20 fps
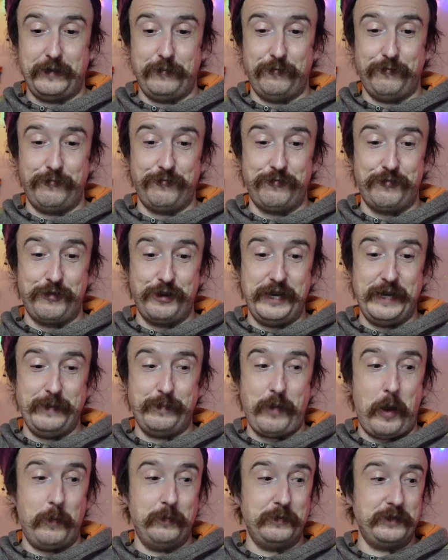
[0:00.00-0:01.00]
I'm really
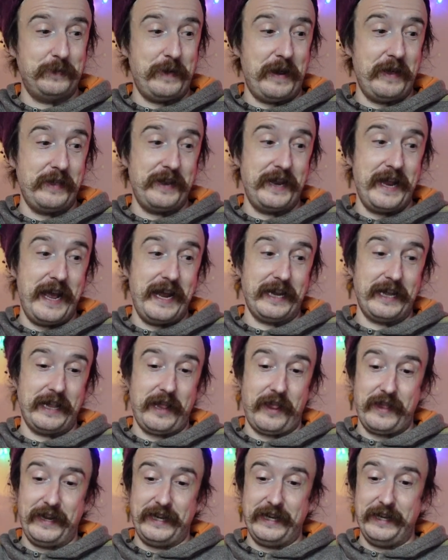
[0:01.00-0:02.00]
pumped about the neck. I
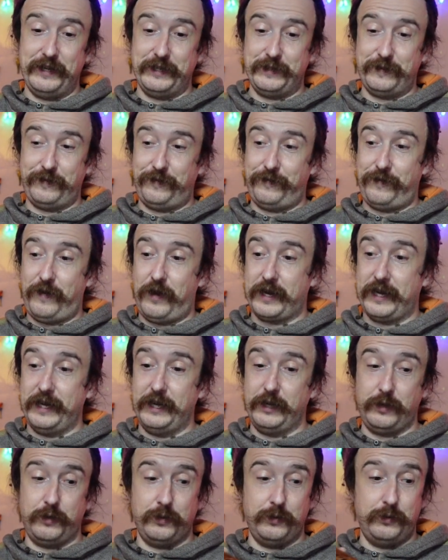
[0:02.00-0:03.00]
think it looks
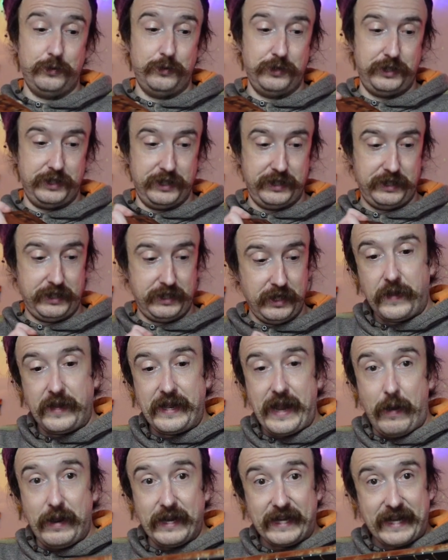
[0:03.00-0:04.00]
fucking gorgeous.
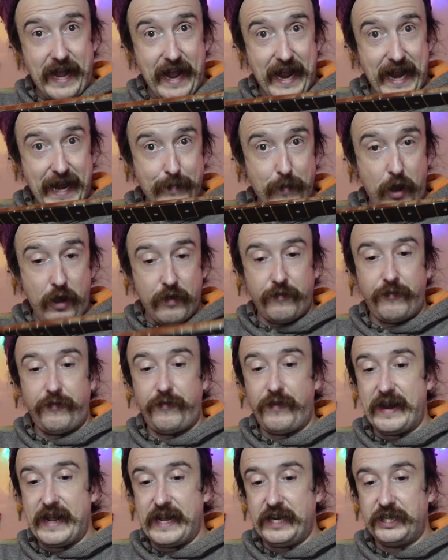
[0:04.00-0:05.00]
Now, it came
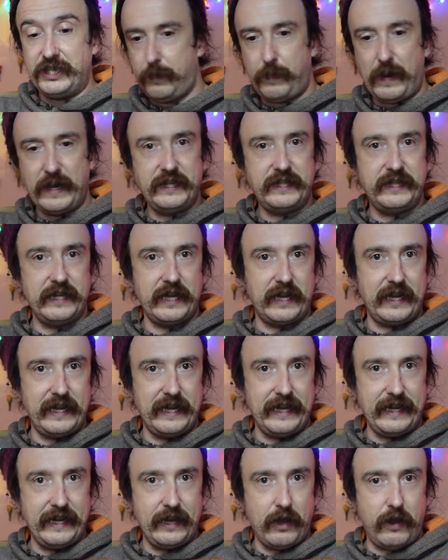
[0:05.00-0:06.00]
unfinished.
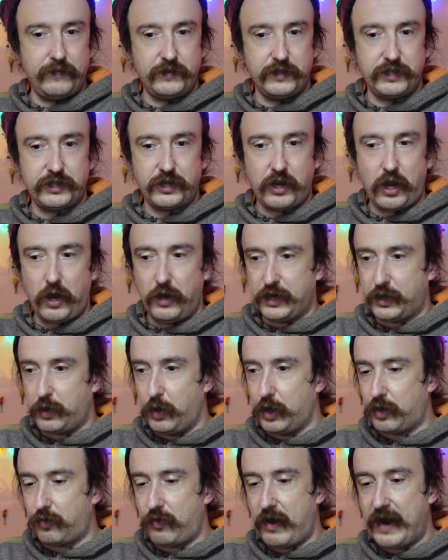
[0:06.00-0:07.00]
Basically, I've just kind of
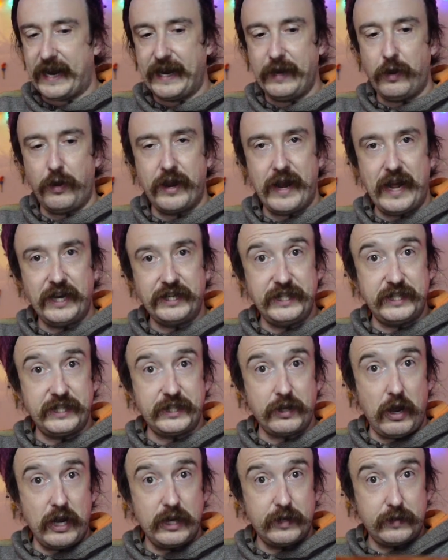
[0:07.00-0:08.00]
got cracking on and actually
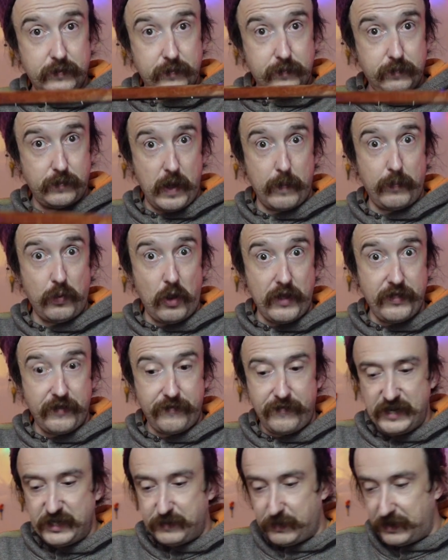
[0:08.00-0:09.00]
started applying the
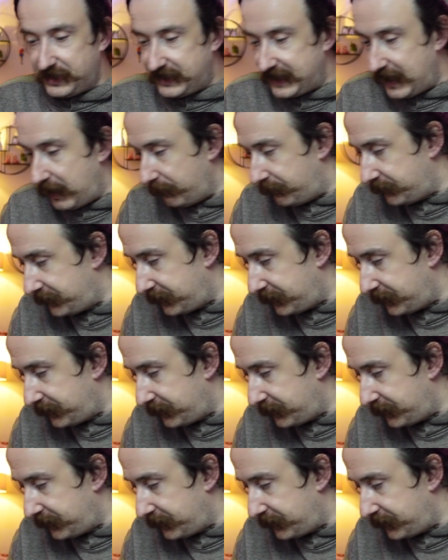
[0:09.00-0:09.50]
finish myself.